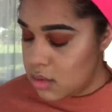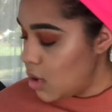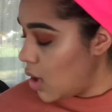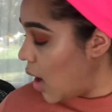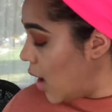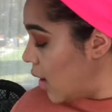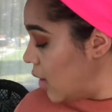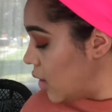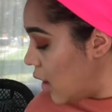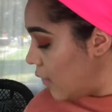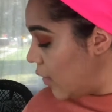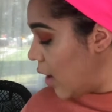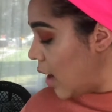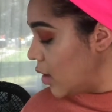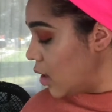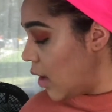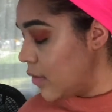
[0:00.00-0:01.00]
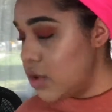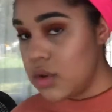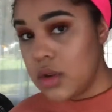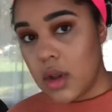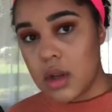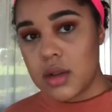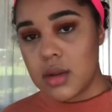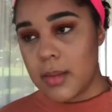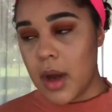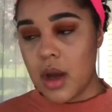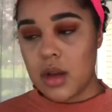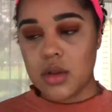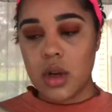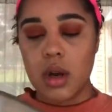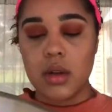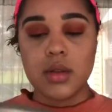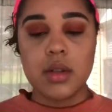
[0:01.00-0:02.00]
I love it. I love doing that to my
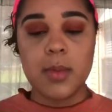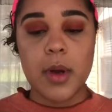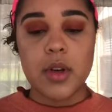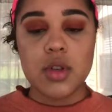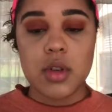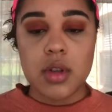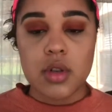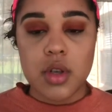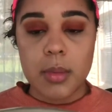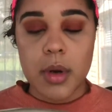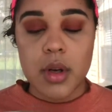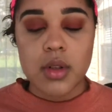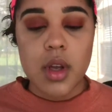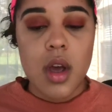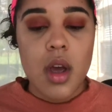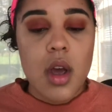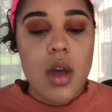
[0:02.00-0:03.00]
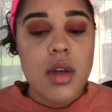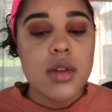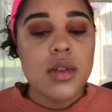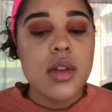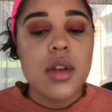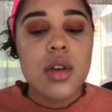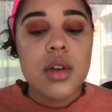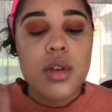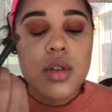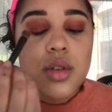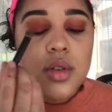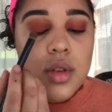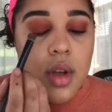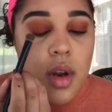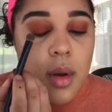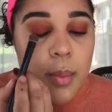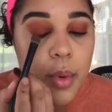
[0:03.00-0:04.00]
eyeshadows, especially the shimmer. So then you're
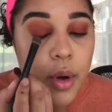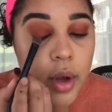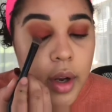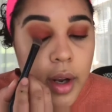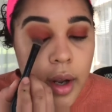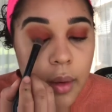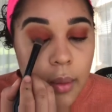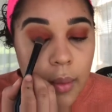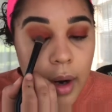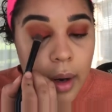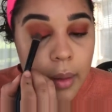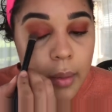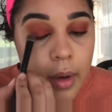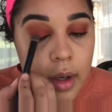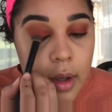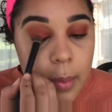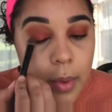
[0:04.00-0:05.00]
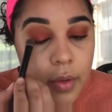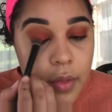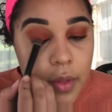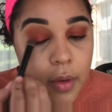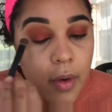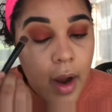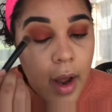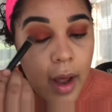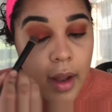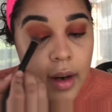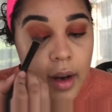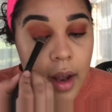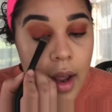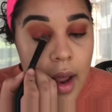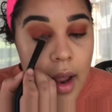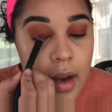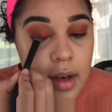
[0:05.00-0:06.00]
just gonna put it right where you put the red,
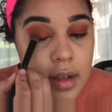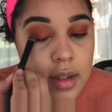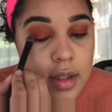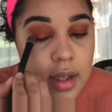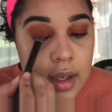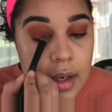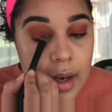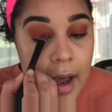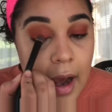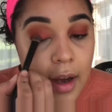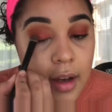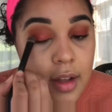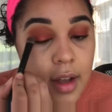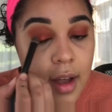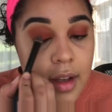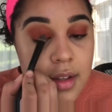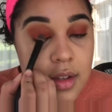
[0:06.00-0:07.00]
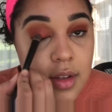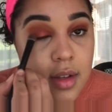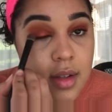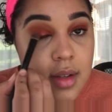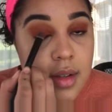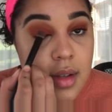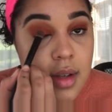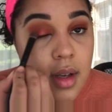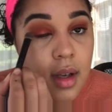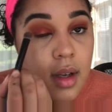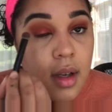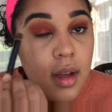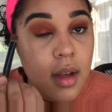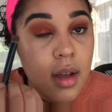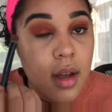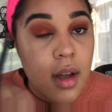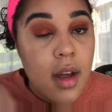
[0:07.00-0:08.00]
and see now, as you can see,
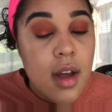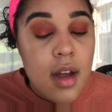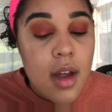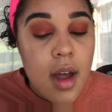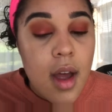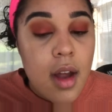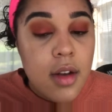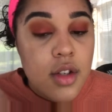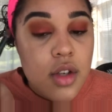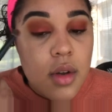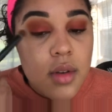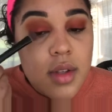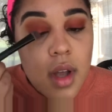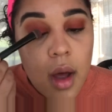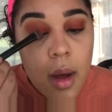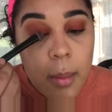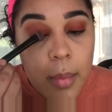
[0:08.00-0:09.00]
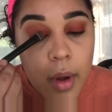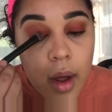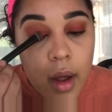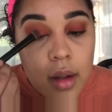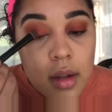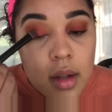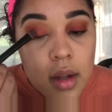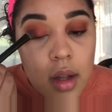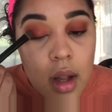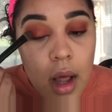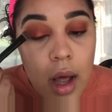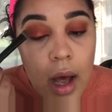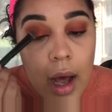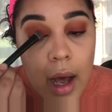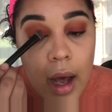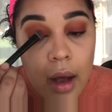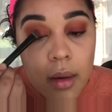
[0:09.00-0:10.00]
it shows up a
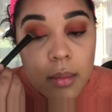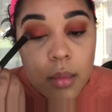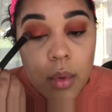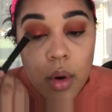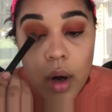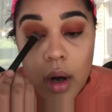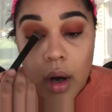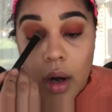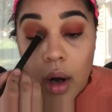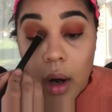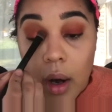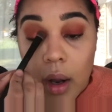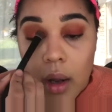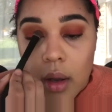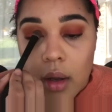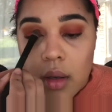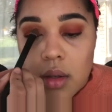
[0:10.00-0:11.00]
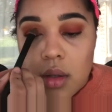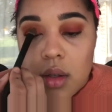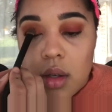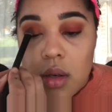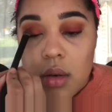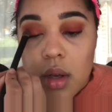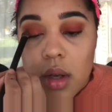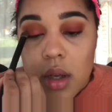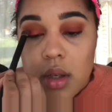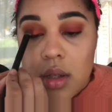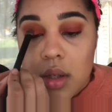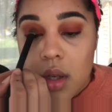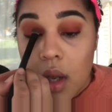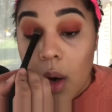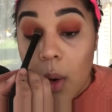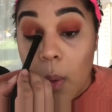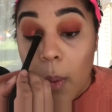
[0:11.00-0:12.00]
lot more. So you're really
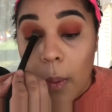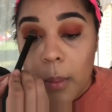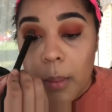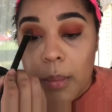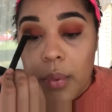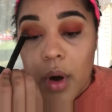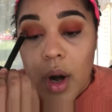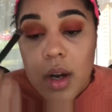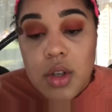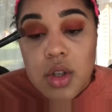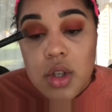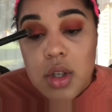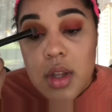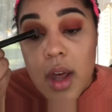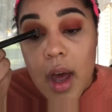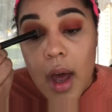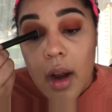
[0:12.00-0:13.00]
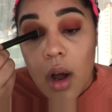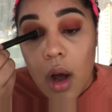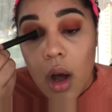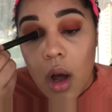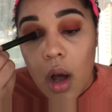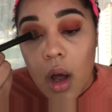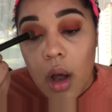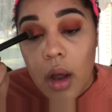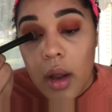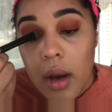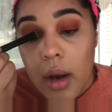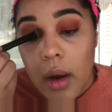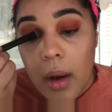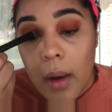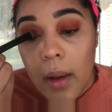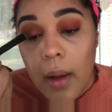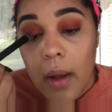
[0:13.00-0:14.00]
just gonna brush that on.